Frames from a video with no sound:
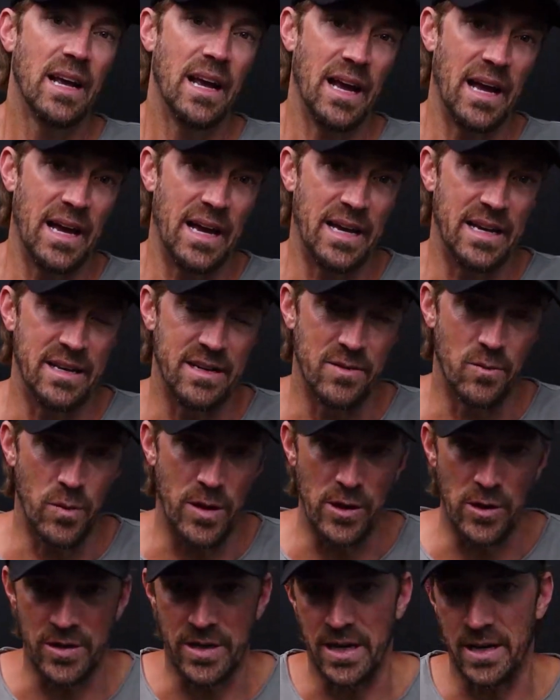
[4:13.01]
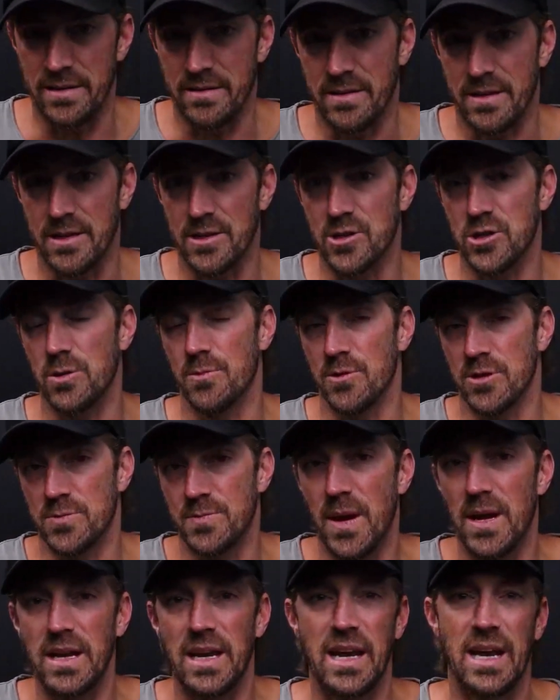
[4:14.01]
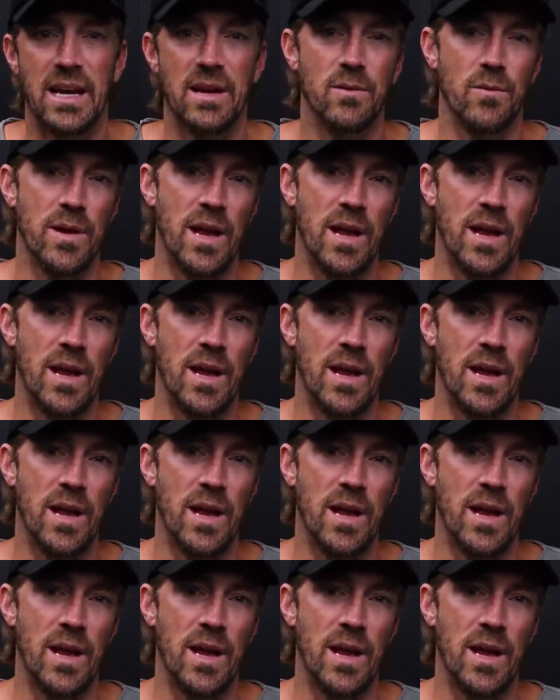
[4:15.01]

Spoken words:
And we look at consumer spending.